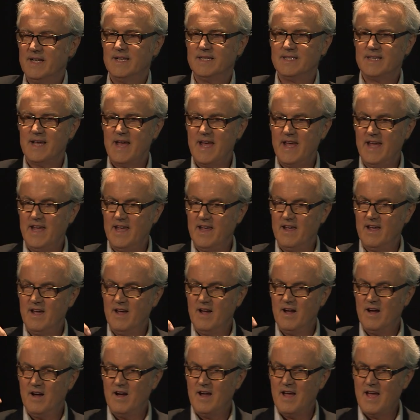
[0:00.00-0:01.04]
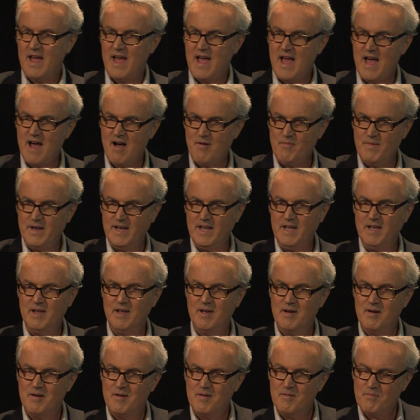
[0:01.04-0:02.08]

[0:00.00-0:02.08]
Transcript: saying how many